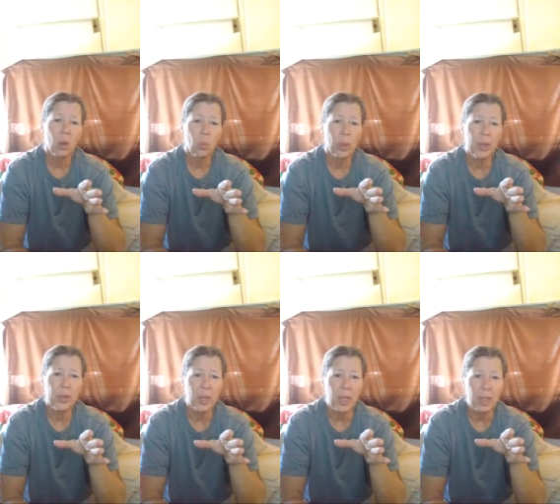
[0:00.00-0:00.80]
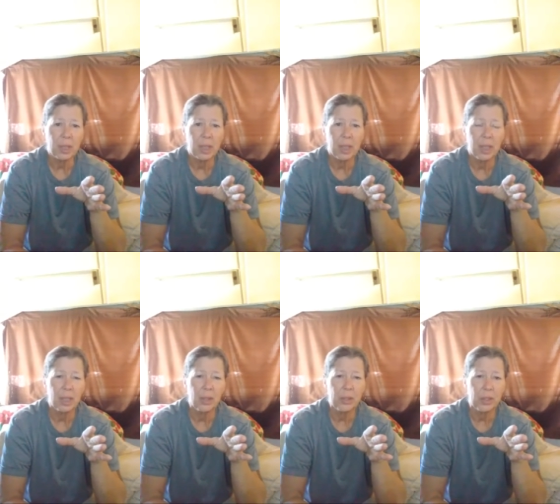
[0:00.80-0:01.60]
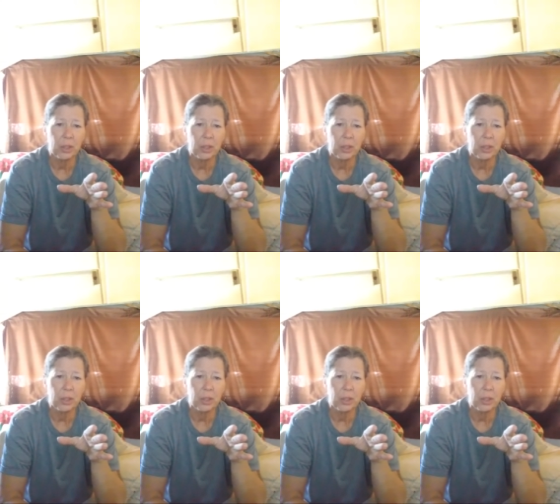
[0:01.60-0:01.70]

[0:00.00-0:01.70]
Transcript: We're not here